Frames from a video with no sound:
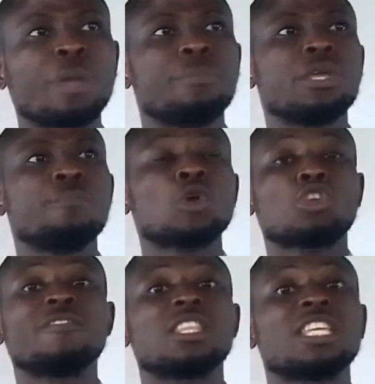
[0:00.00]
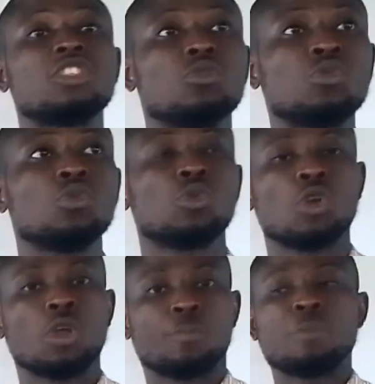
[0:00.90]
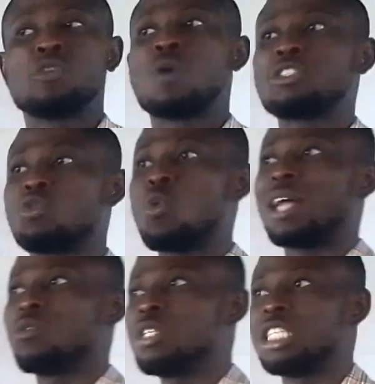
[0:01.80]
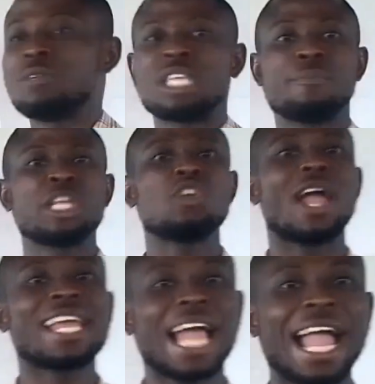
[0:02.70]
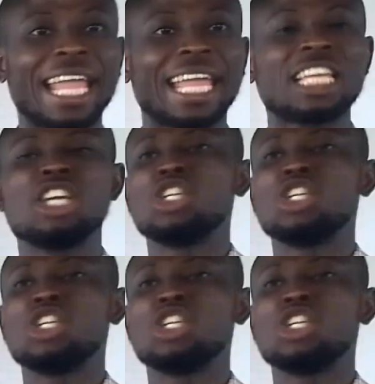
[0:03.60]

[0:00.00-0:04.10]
Maybe most of the things you do, maybe you want to go and do this, they say bring your NIN.